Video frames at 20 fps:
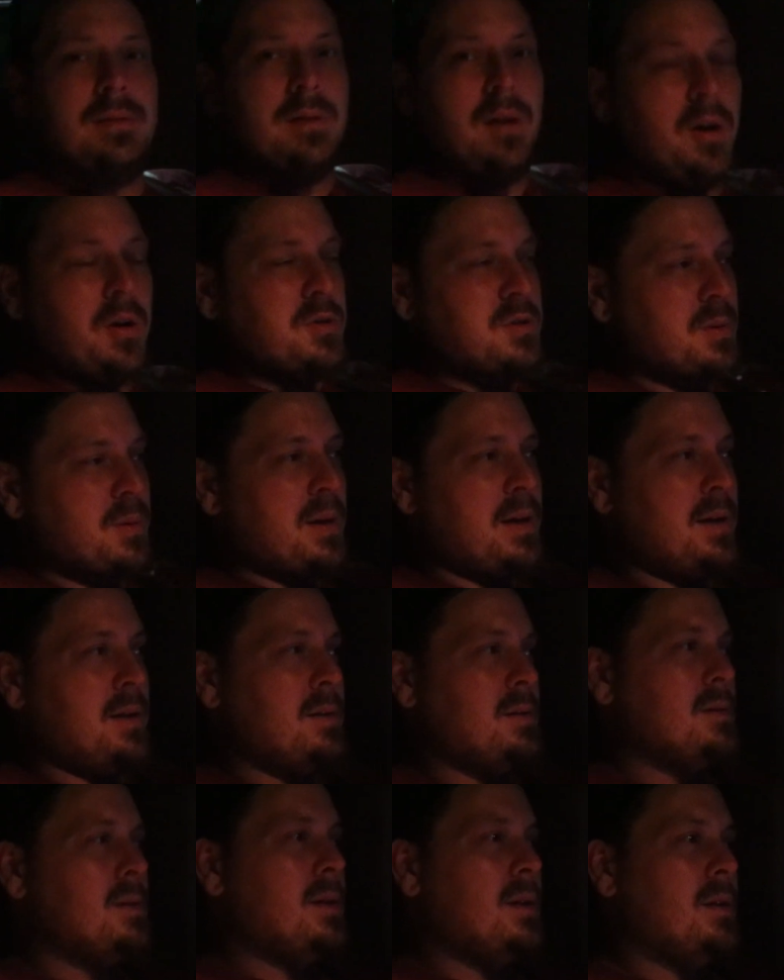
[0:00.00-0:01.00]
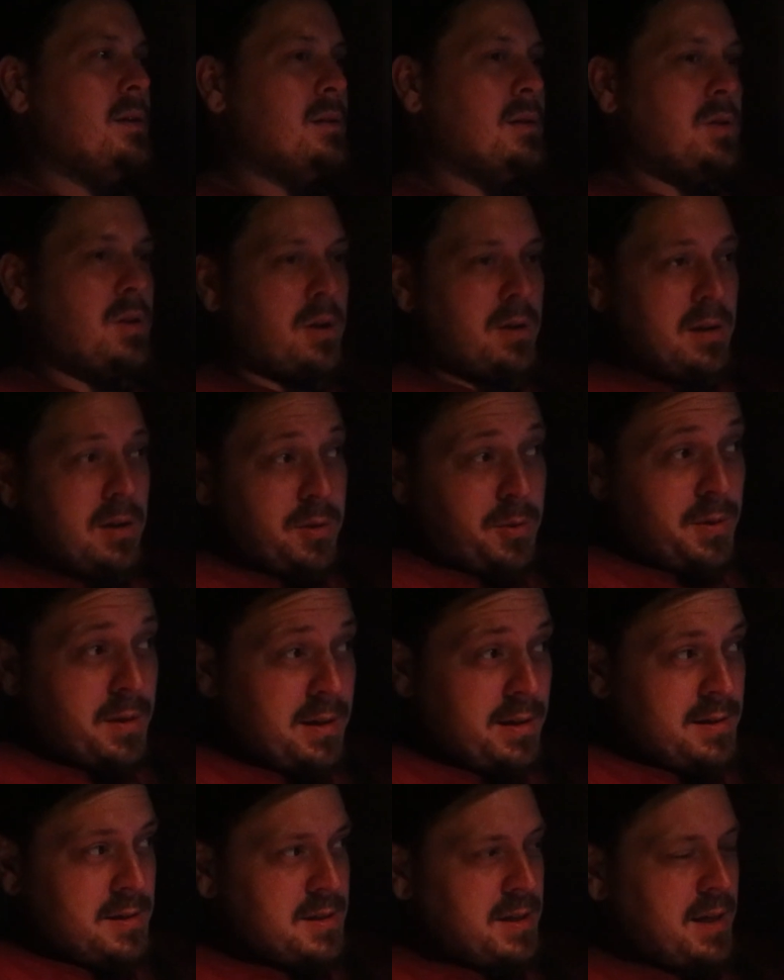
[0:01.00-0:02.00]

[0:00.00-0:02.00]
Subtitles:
all-terrain 33-inch